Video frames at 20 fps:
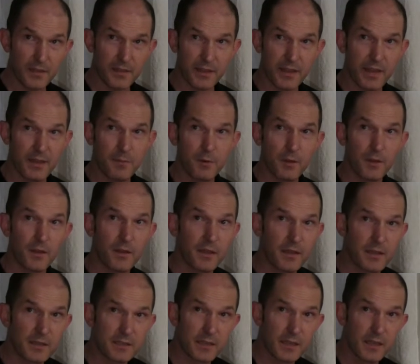the aim with
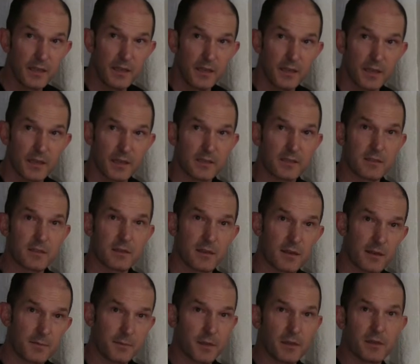these is that
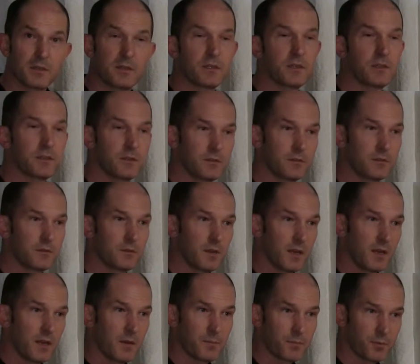I'm going to
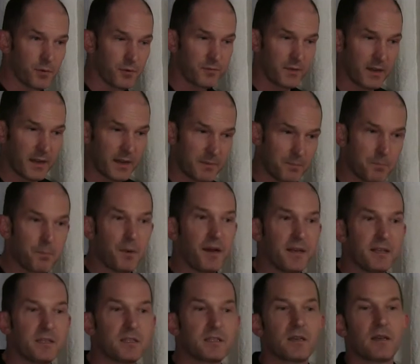provide
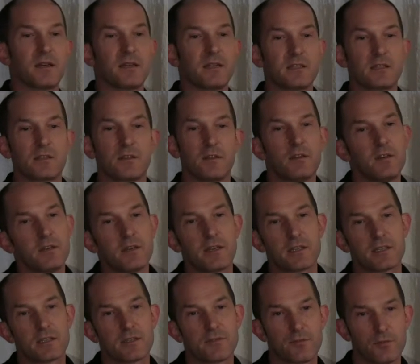bite-sized
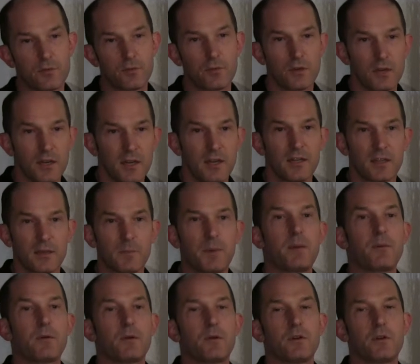learnings for the
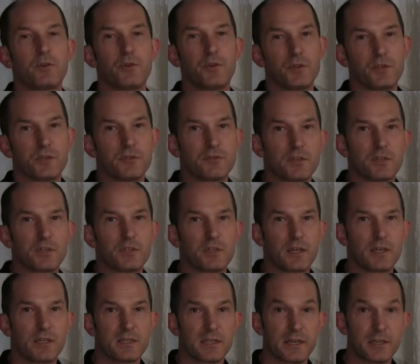people who are new to
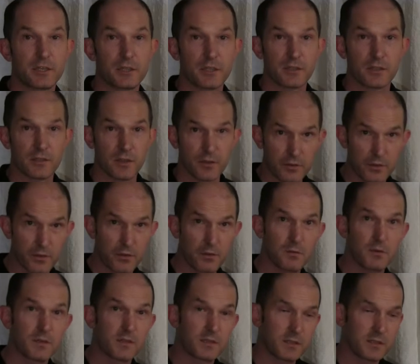virtualization. So
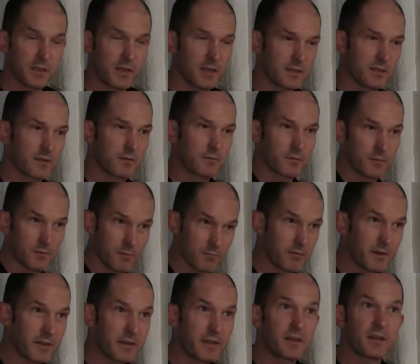you as the
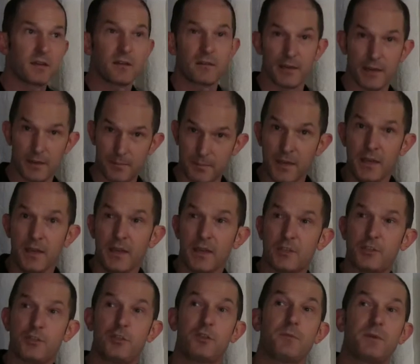regular, and I'm
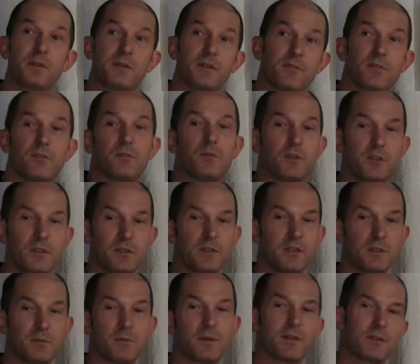assuming if you're watching
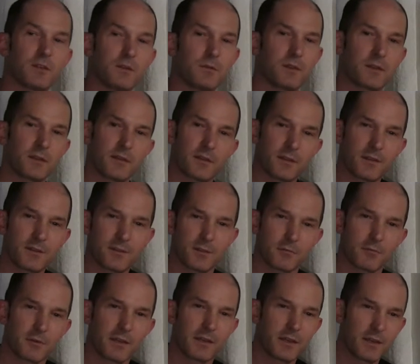this one, you're one of
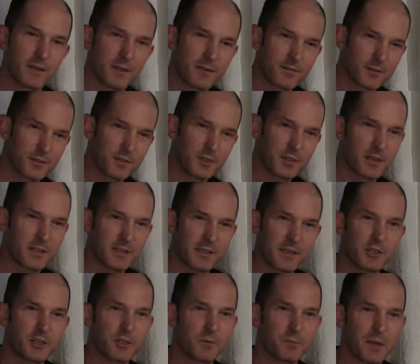the regular
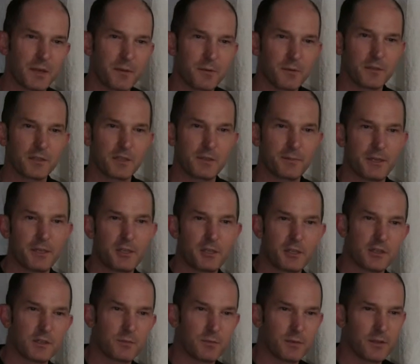virtualization people and the
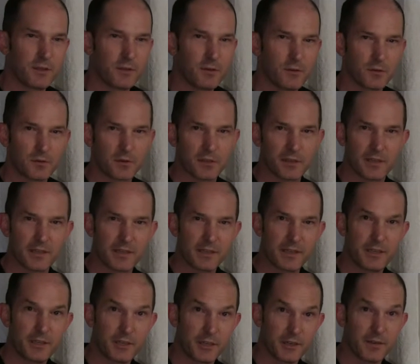specialists within your
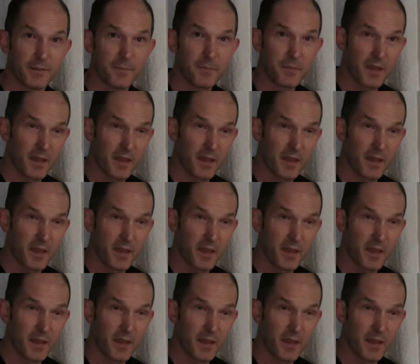organization,